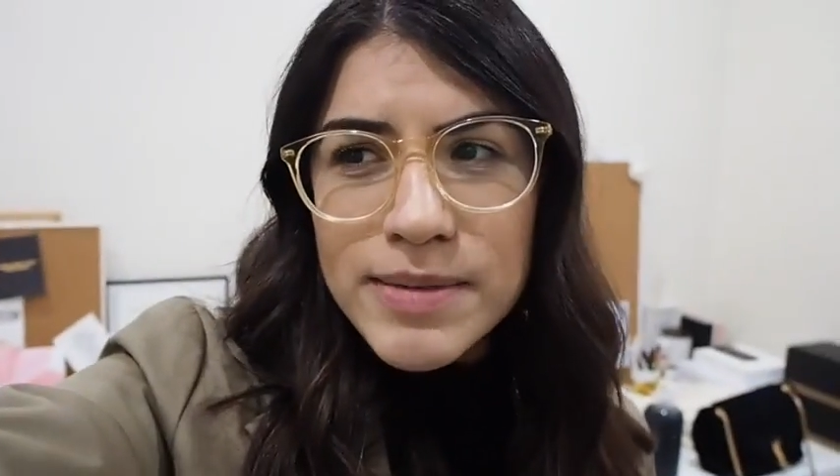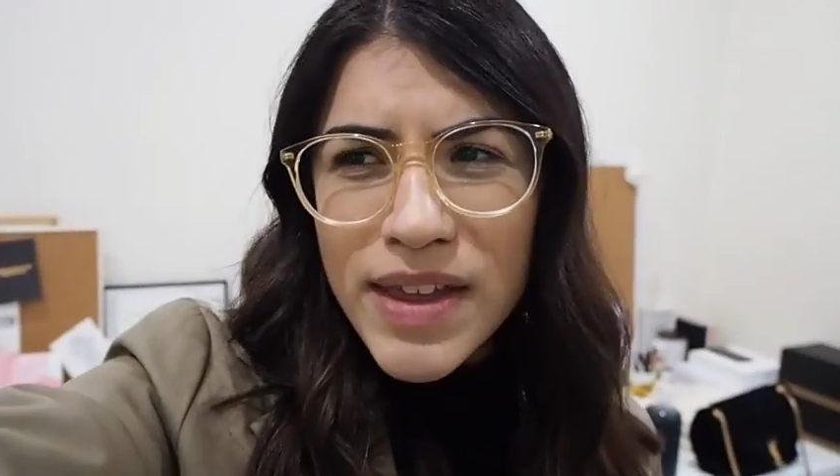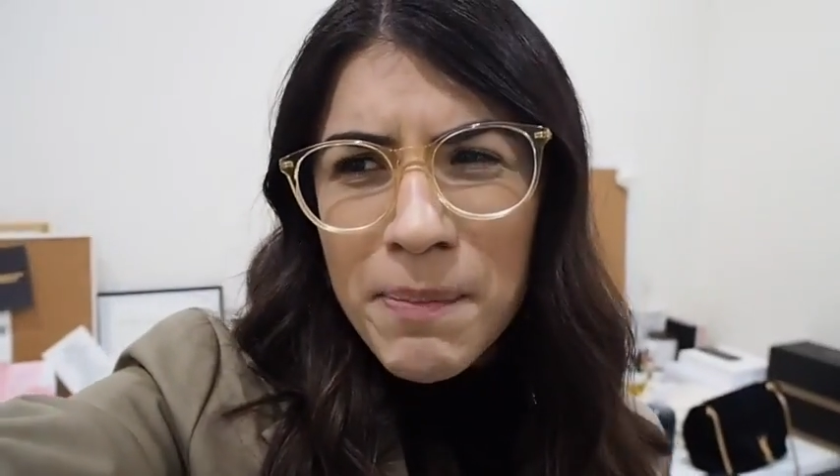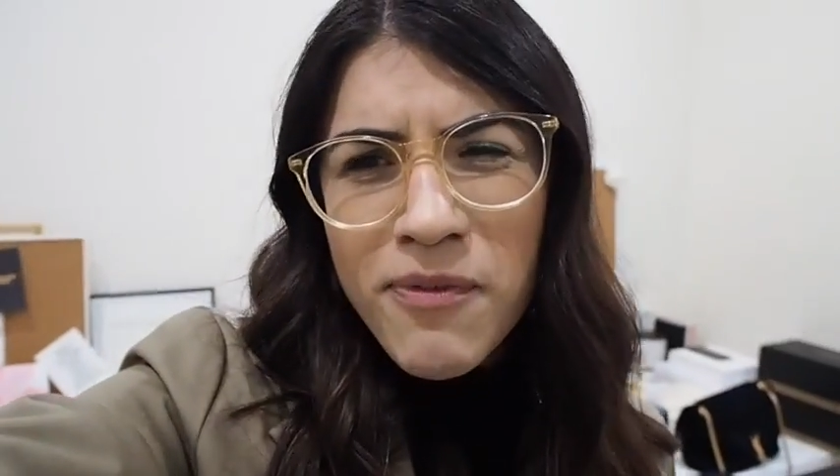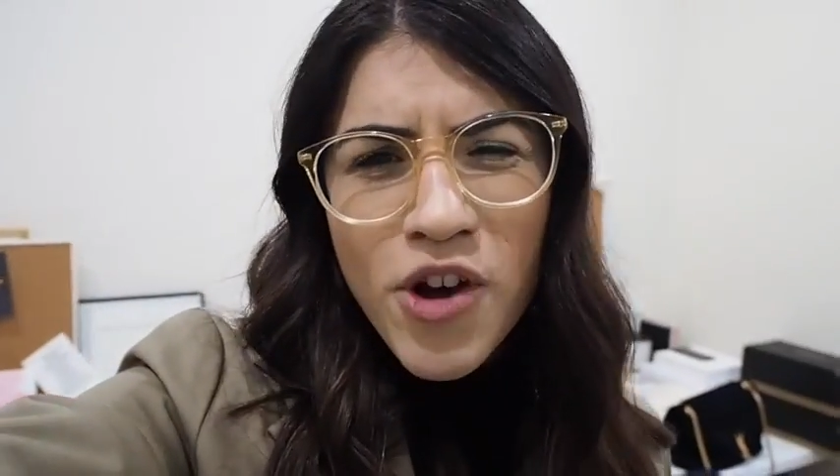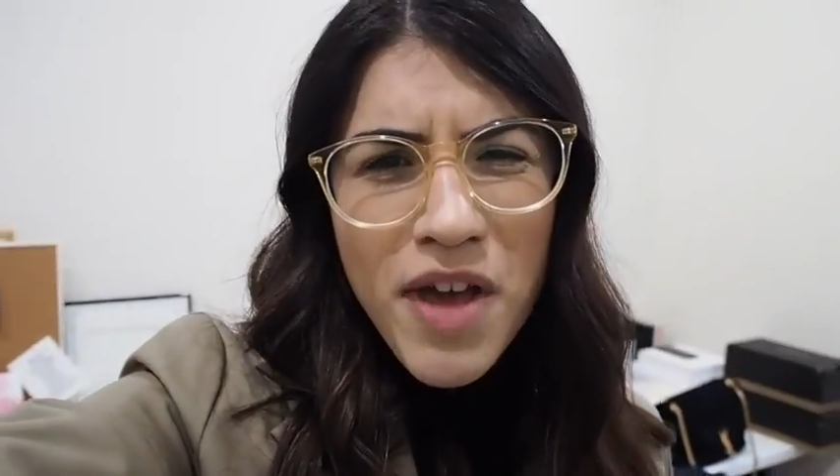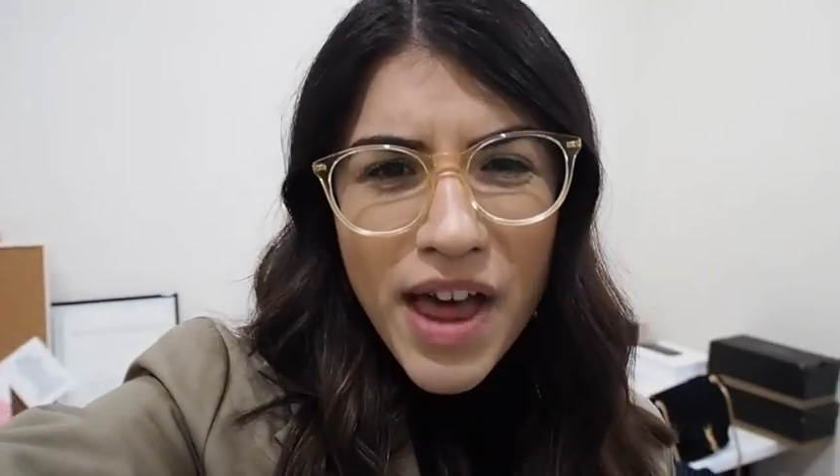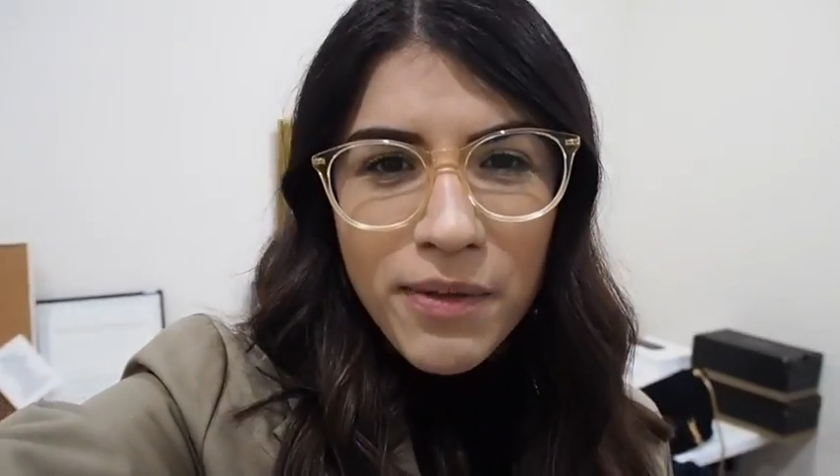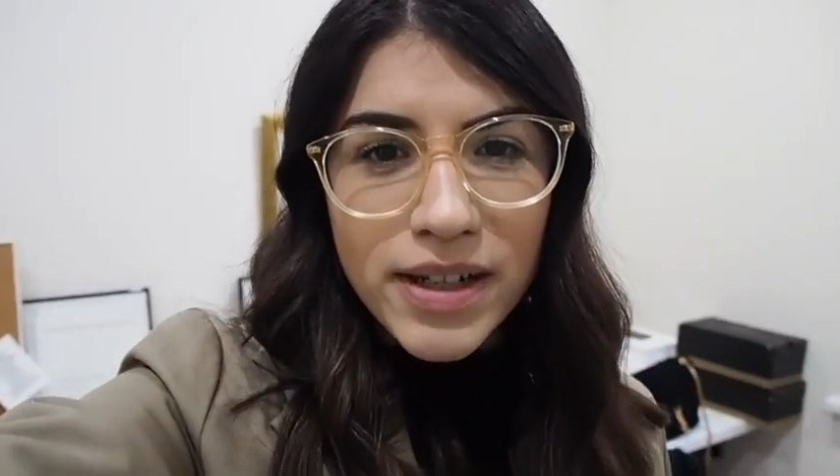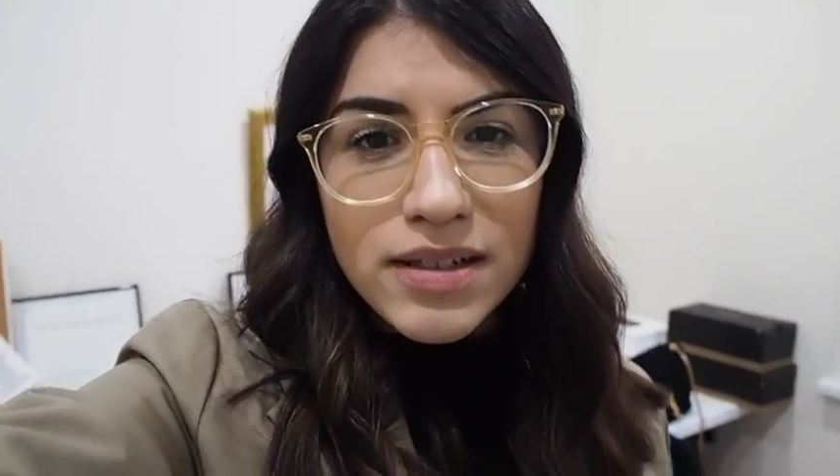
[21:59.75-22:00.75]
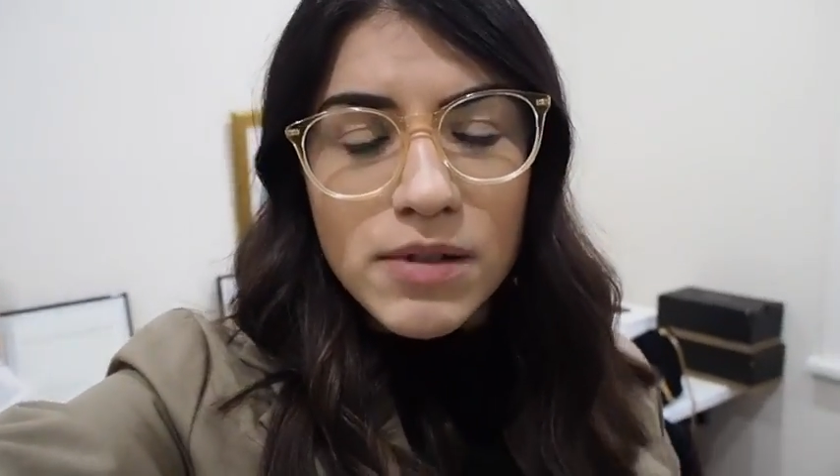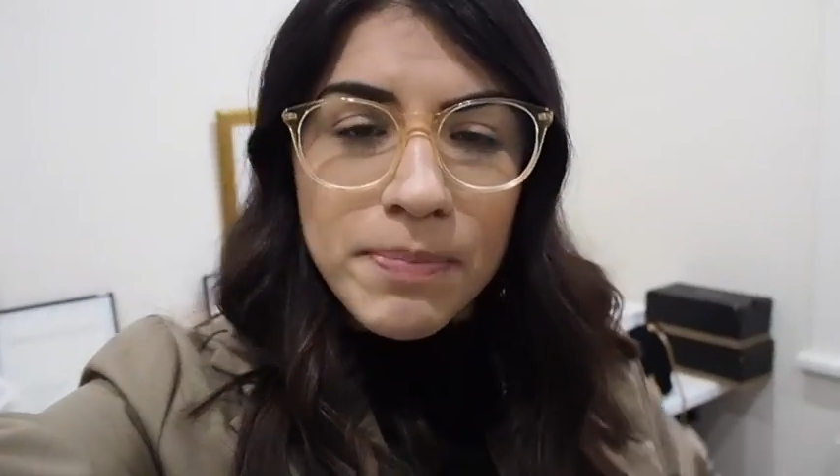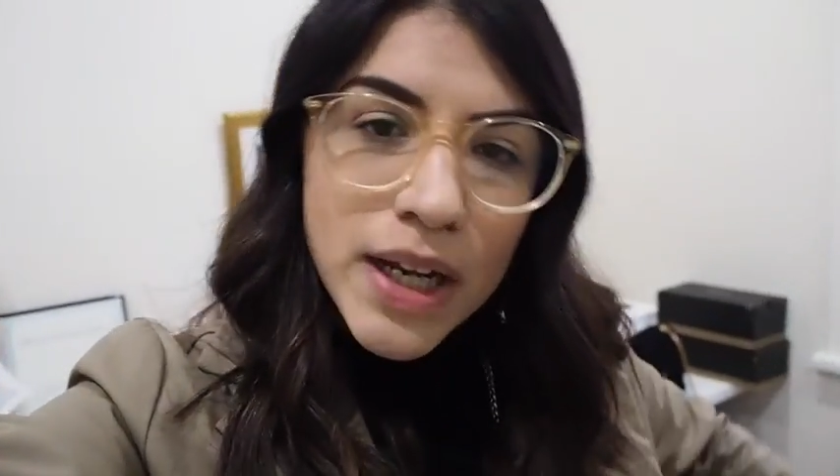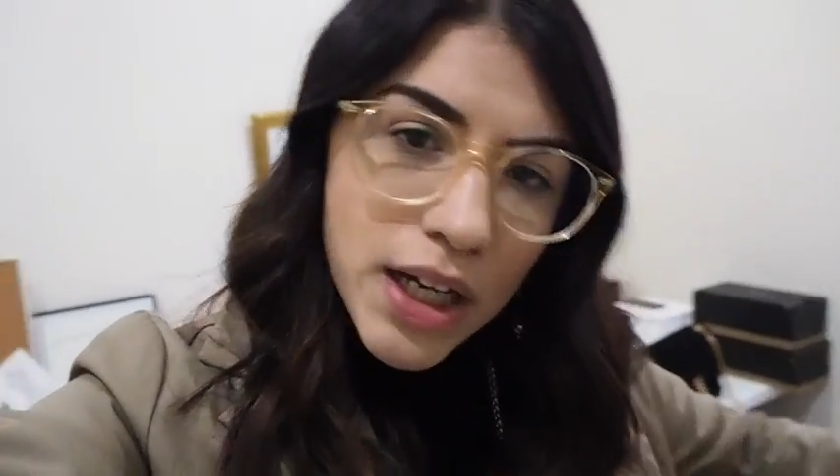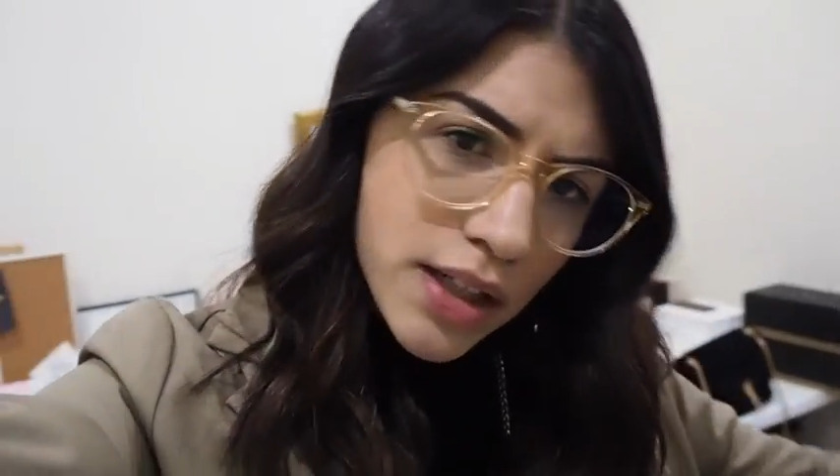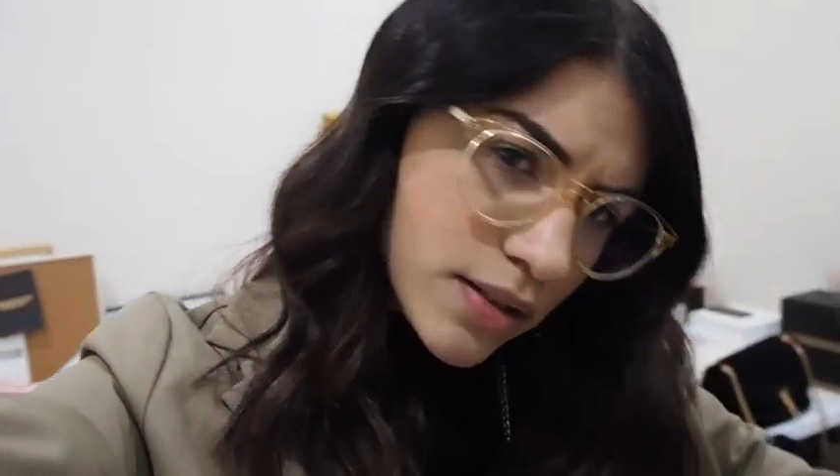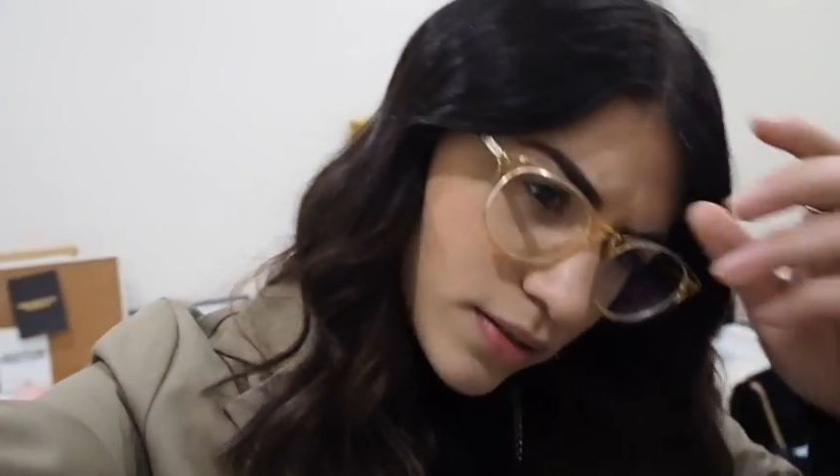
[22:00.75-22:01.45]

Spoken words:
I think I prefer the other one a little bit better.